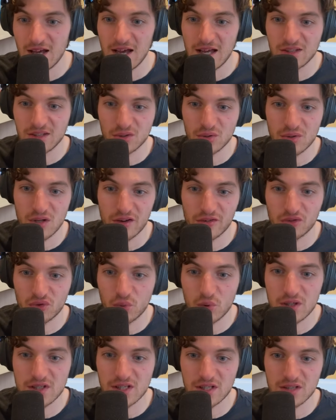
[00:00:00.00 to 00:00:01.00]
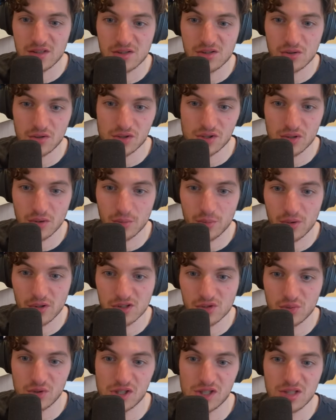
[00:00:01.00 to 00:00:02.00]
And then you have tweets and social
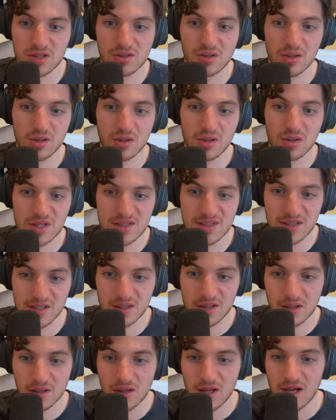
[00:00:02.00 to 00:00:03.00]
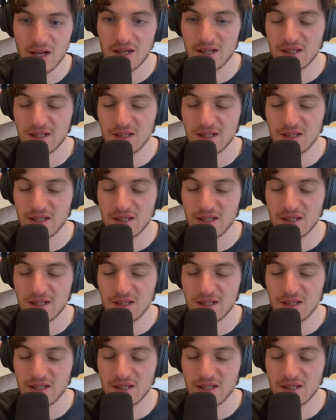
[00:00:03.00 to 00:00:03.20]
posts, which is the lowest signal.